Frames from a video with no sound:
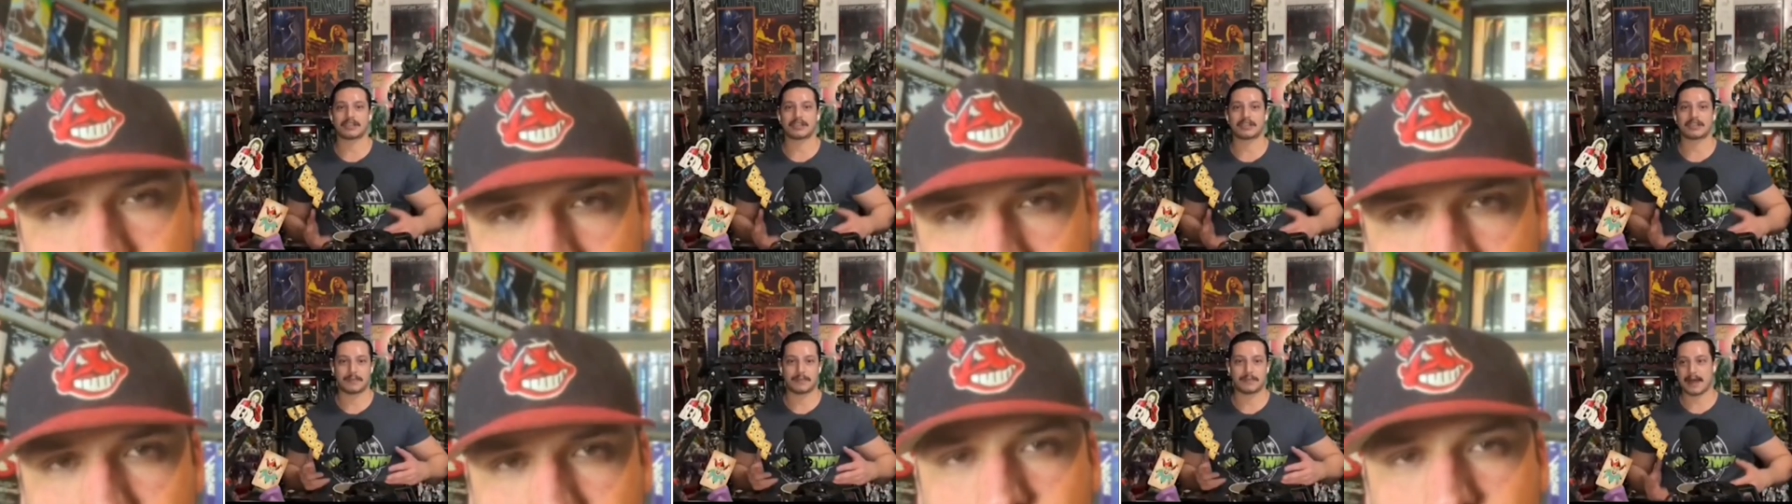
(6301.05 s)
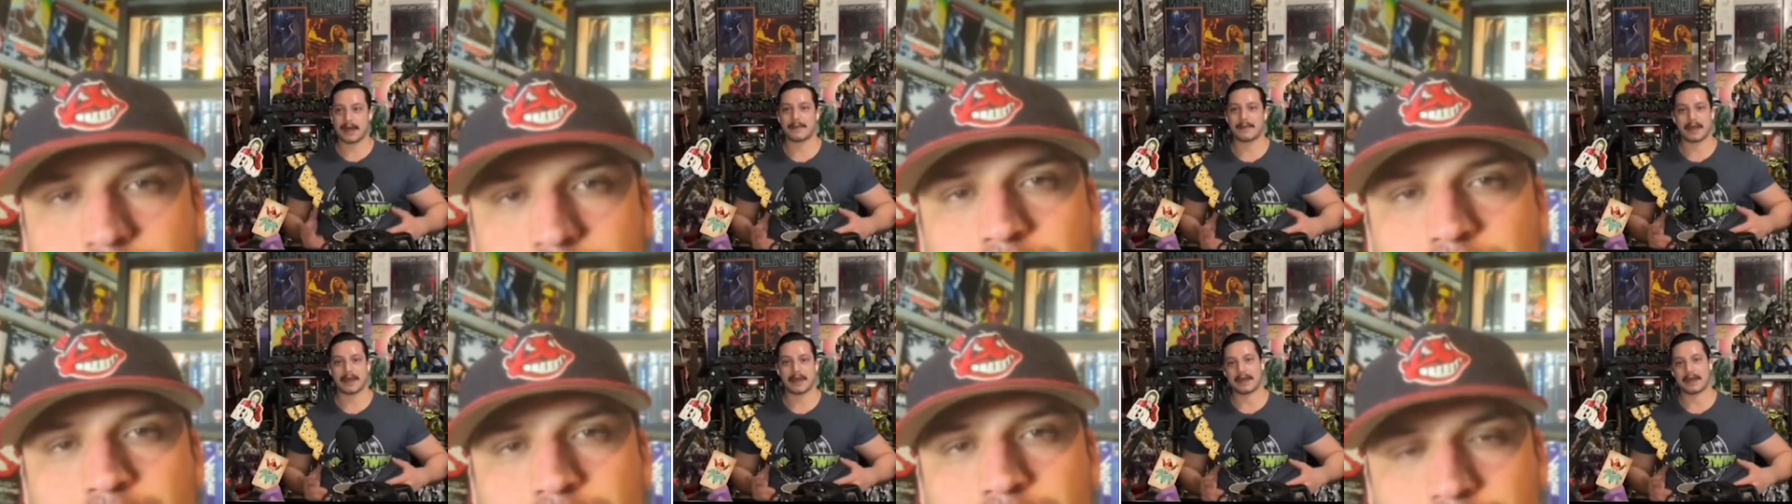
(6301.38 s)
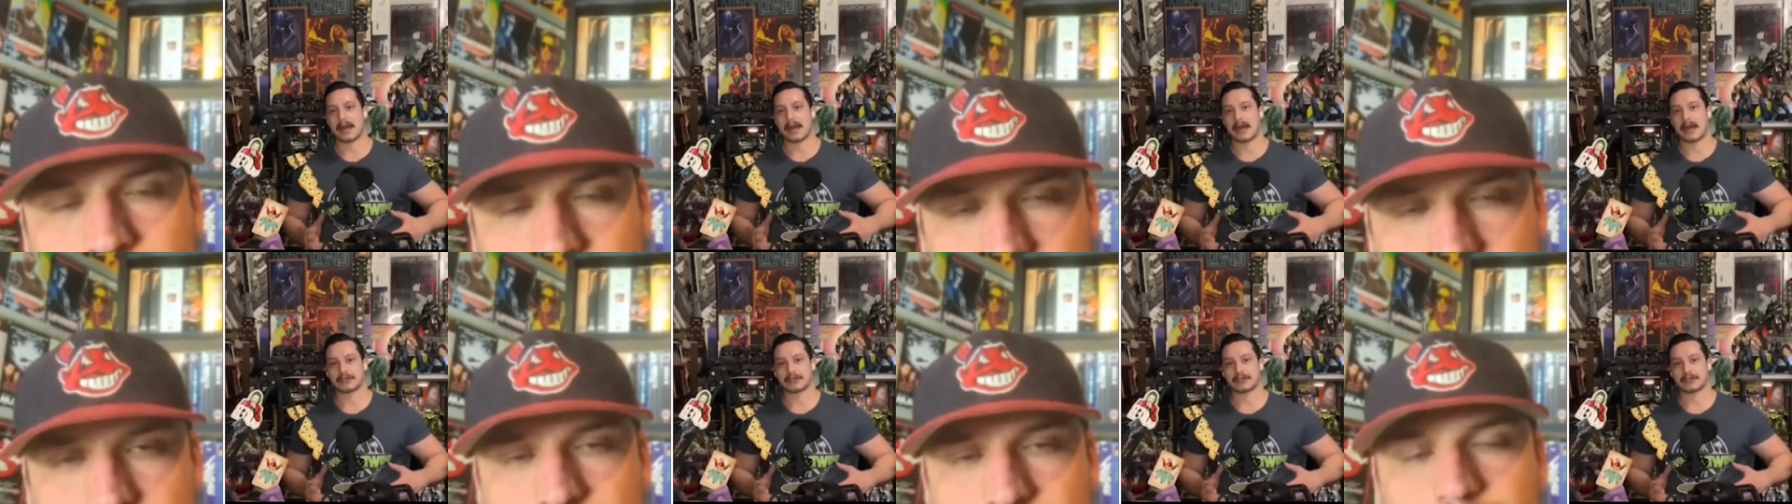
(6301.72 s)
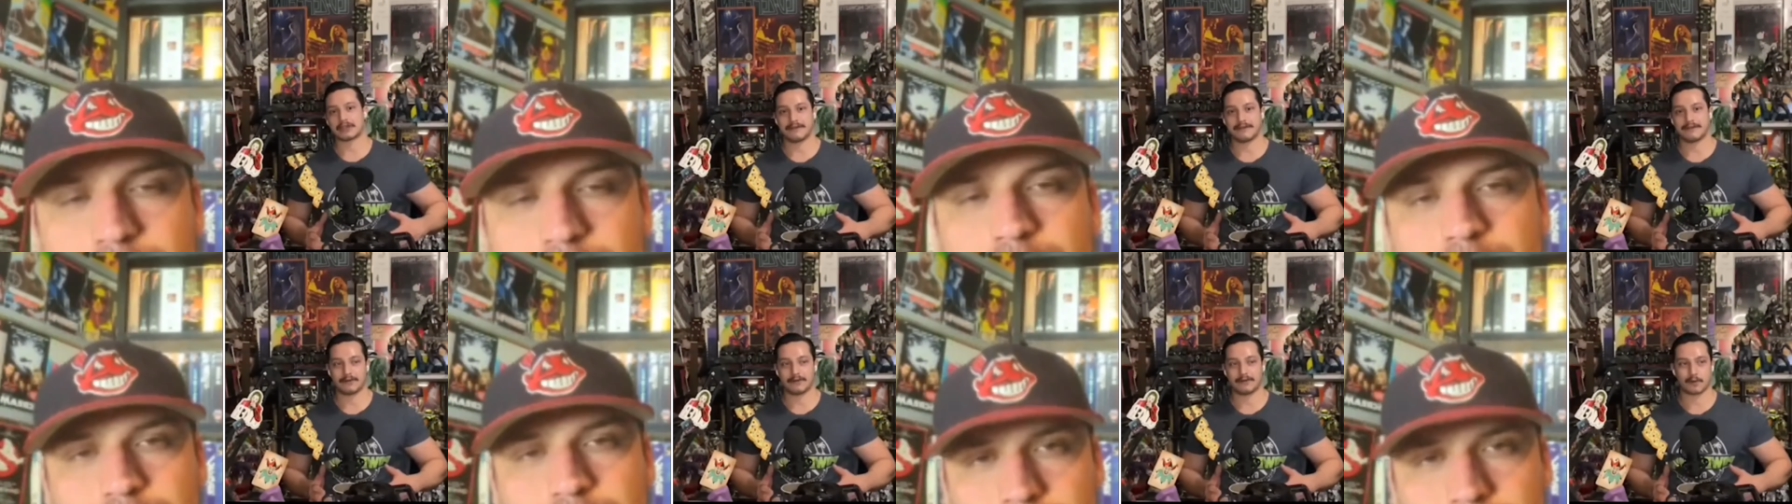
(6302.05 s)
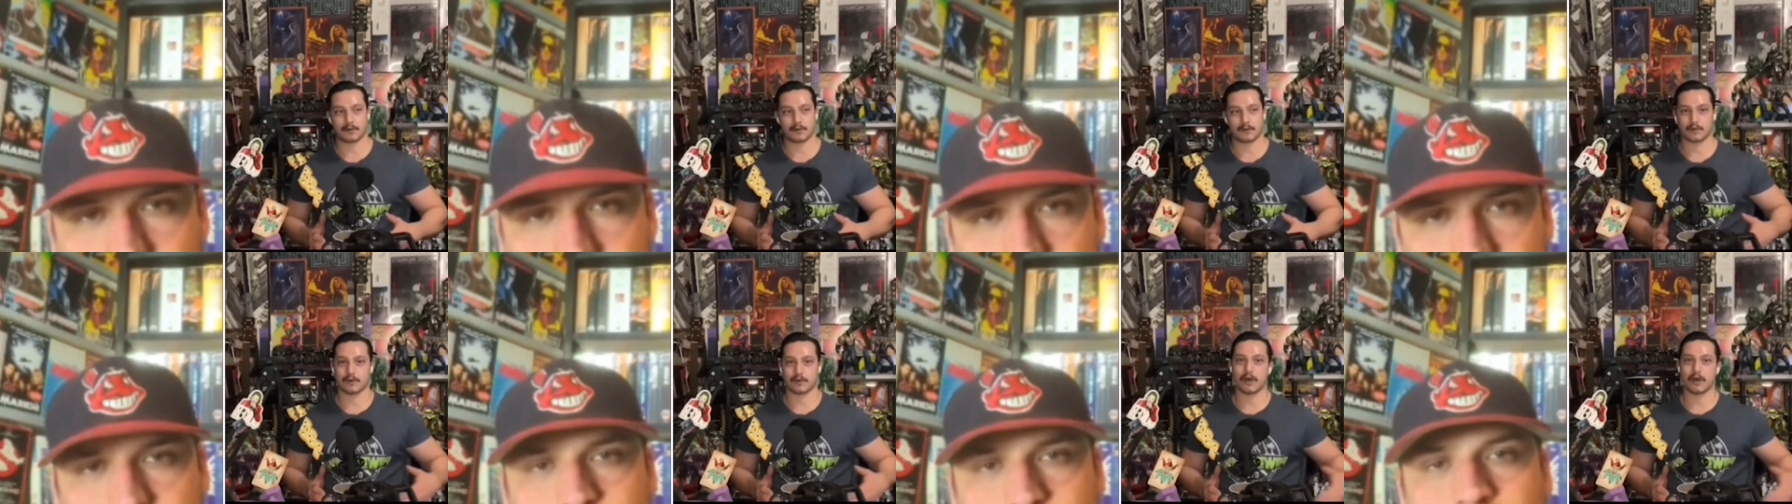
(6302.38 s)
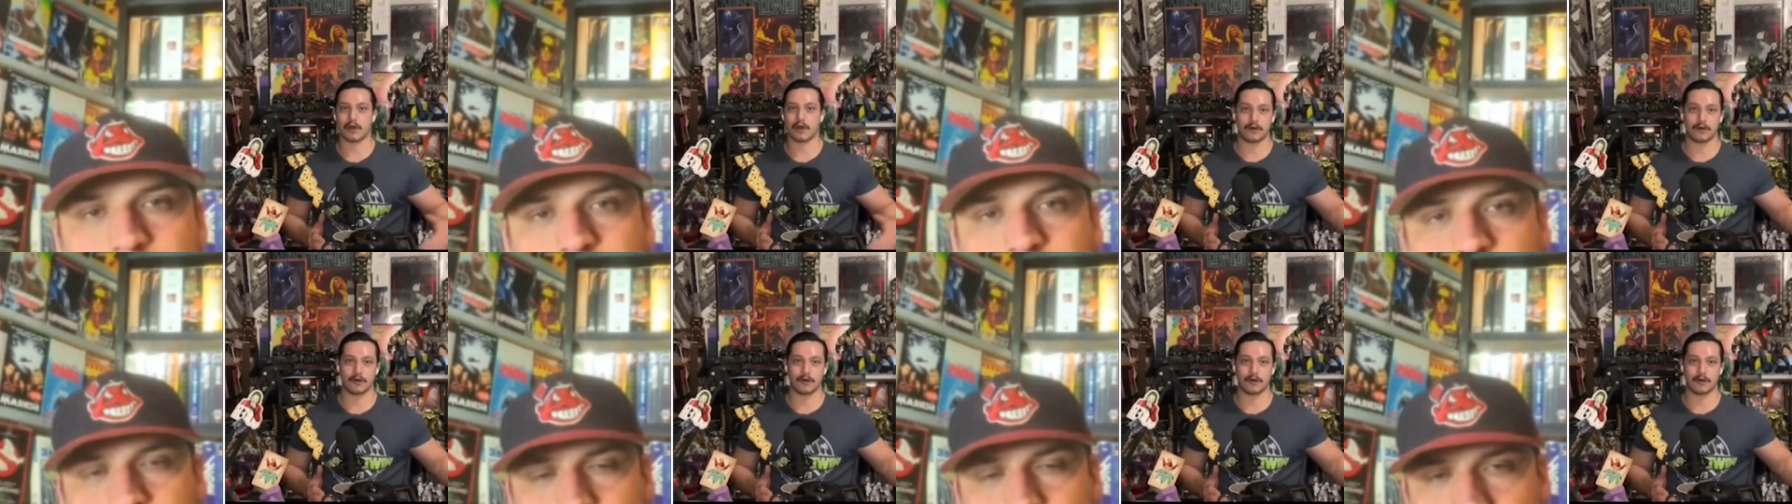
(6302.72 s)
Batman actually
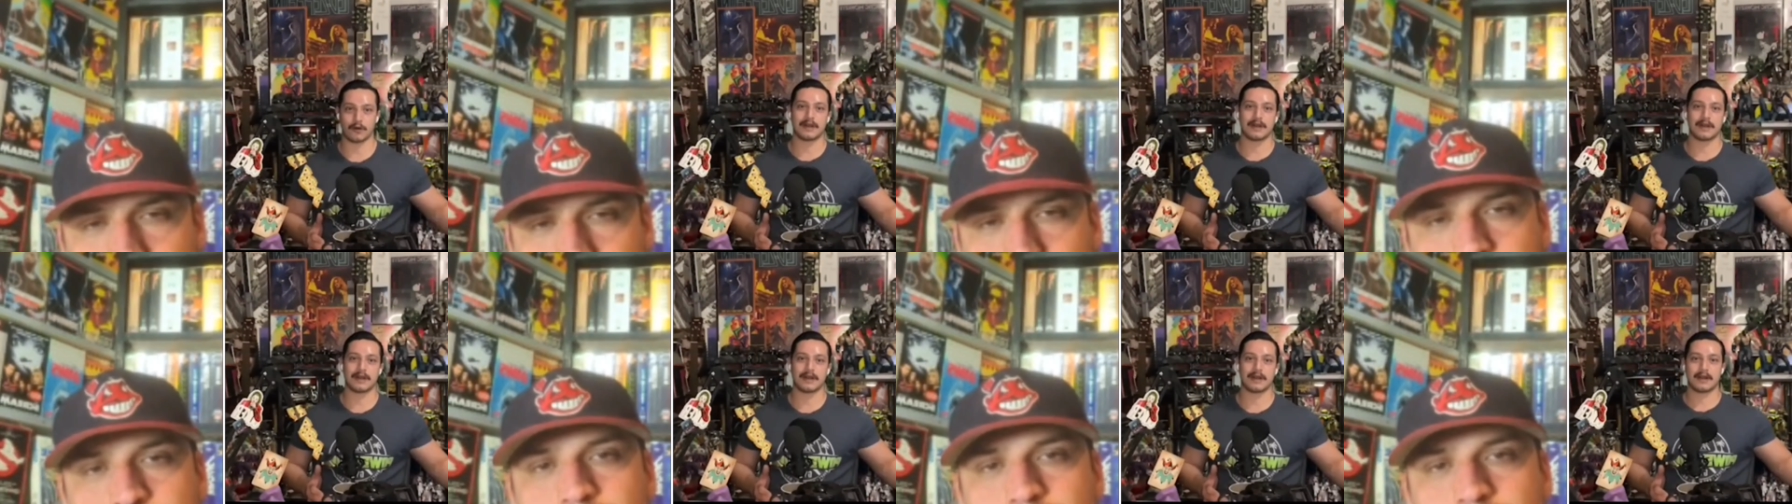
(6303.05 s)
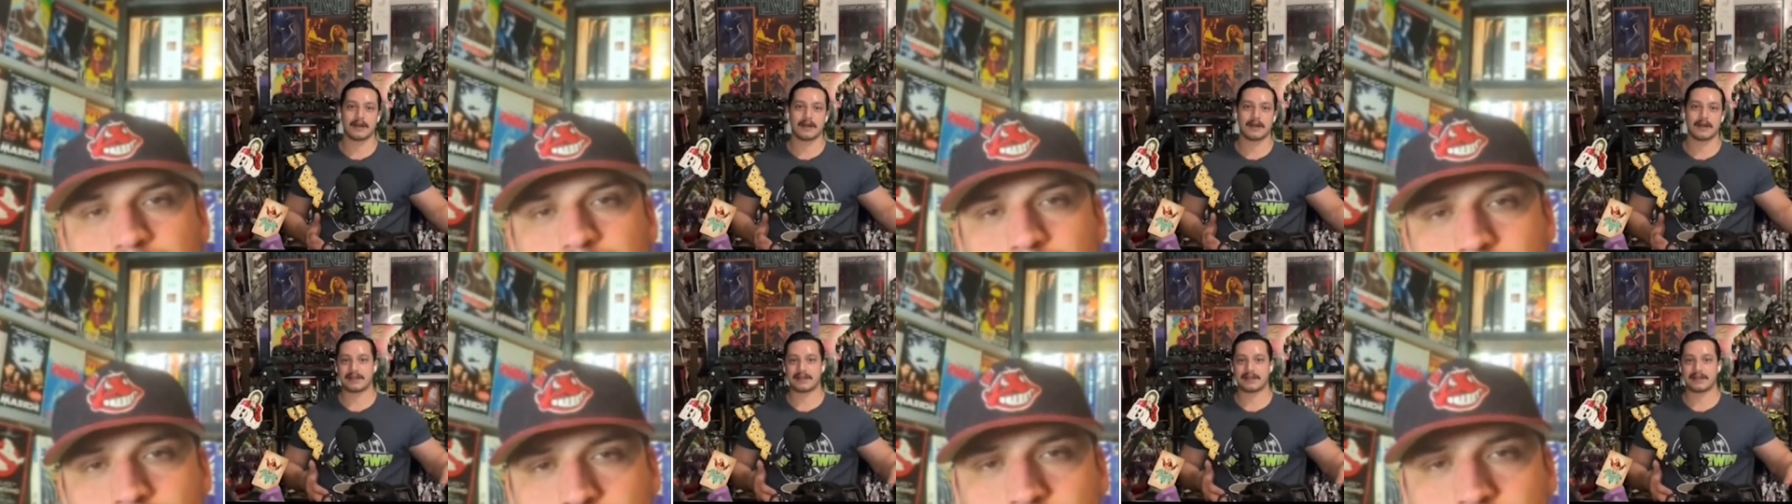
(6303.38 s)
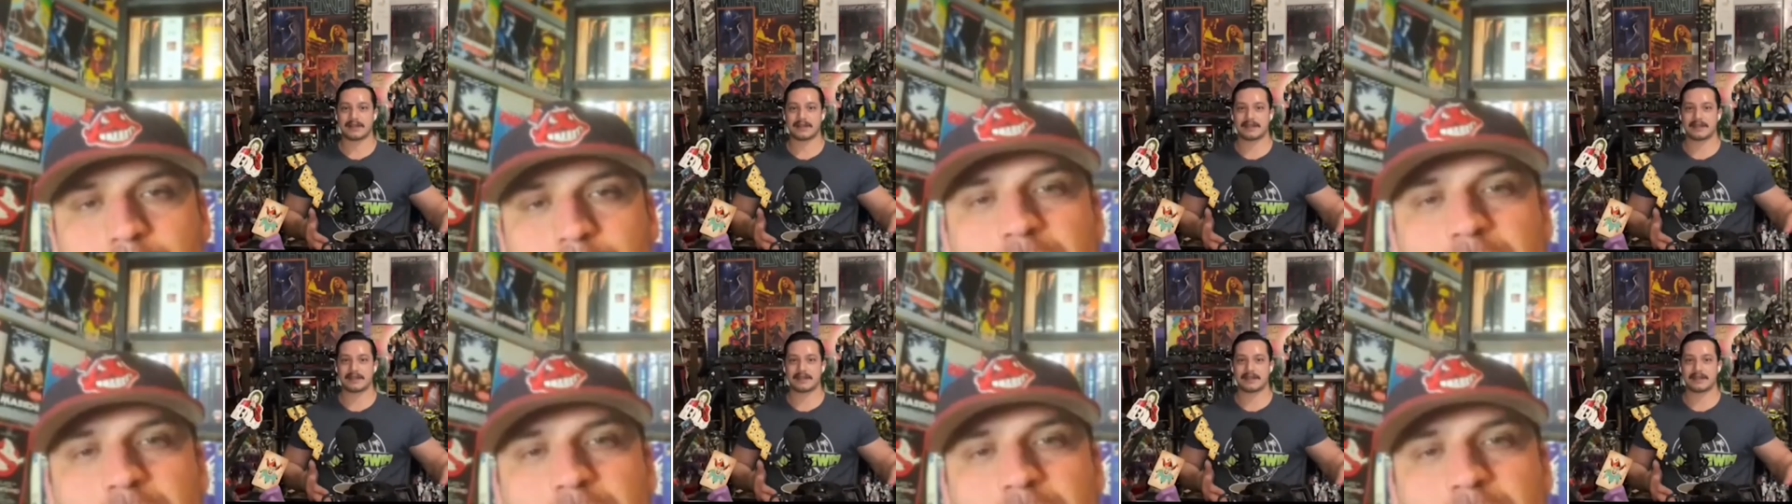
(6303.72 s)
grow. We saw